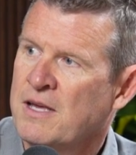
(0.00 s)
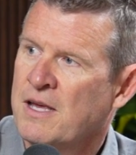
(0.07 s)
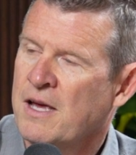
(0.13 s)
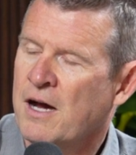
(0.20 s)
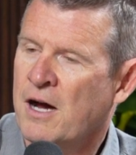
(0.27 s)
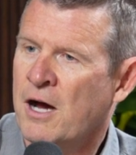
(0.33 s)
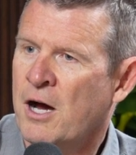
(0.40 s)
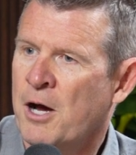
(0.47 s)

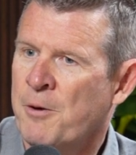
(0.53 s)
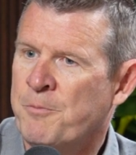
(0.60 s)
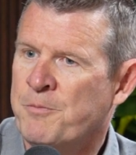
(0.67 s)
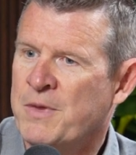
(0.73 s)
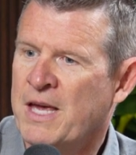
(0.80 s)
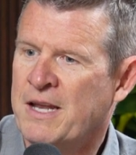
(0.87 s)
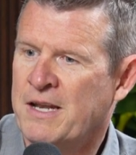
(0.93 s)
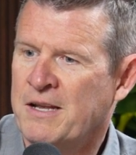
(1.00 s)

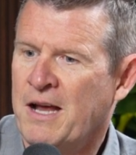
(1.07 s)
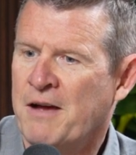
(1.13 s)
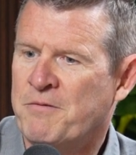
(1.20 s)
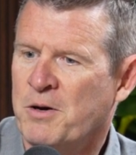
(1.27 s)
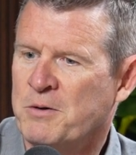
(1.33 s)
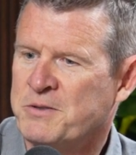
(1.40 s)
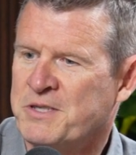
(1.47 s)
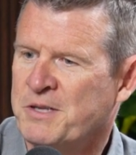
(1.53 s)
and have
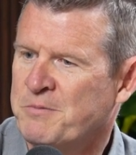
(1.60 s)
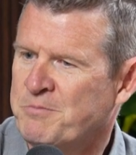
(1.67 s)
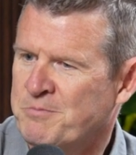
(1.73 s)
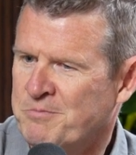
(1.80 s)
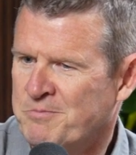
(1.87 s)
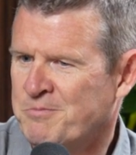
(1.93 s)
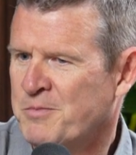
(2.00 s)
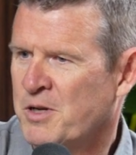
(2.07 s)
hosted
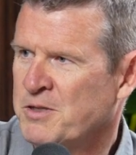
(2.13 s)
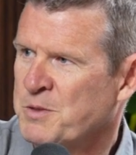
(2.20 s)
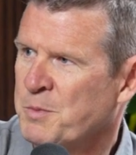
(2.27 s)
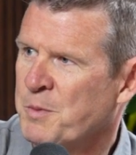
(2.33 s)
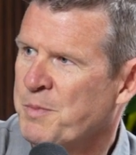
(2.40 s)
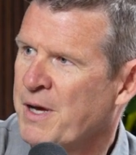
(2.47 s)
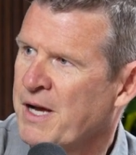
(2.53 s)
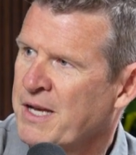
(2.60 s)
multiple
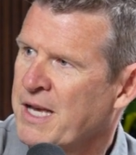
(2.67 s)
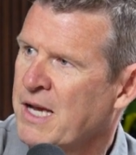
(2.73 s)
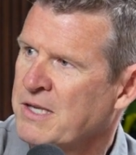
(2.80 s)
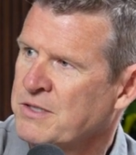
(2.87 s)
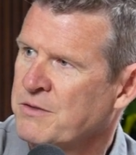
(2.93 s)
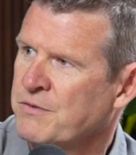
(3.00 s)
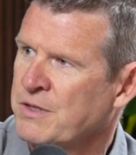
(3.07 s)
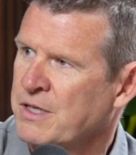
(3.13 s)
podcasts
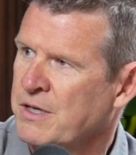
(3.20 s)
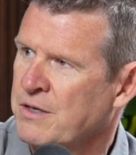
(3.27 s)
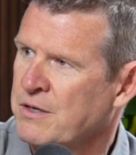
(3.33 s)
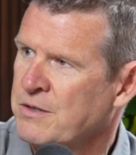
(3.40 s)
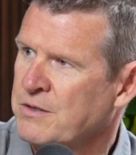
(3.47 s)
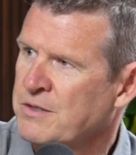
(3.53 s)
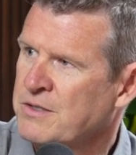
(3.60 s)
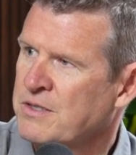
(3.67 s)
over the
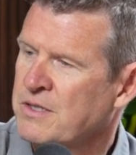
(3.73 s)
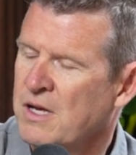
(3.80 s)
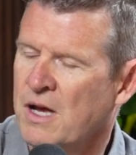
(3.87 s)
years.